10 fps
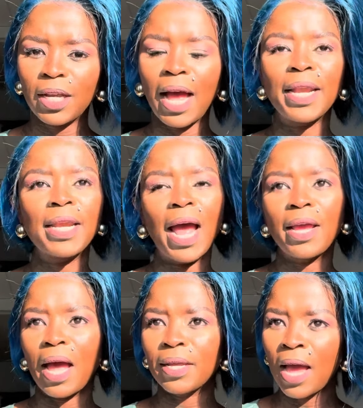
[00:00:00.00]

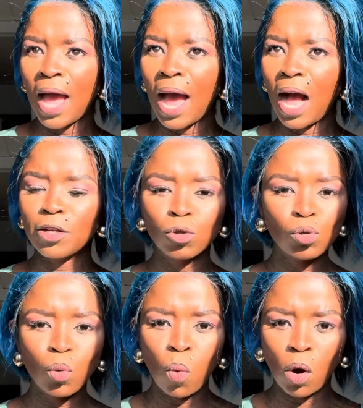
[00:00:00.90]
I used
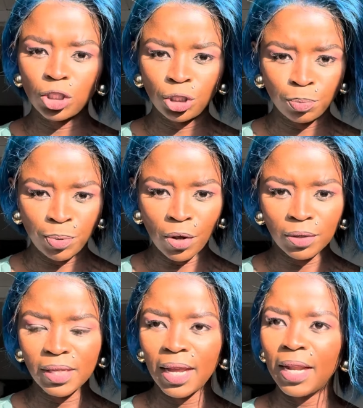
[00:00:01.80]
to watch
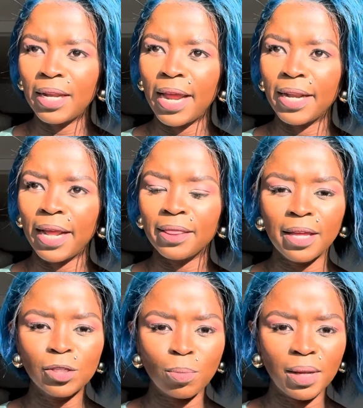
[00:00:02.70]
Beyonce and
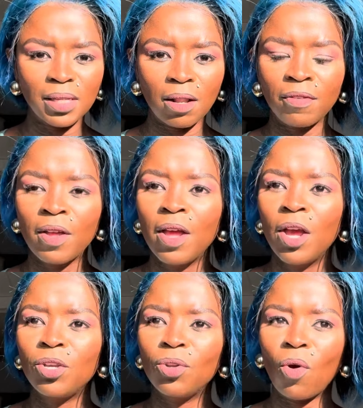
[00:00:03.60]
think to myself,
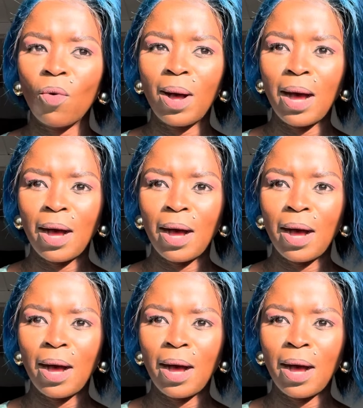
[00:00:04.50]
you know,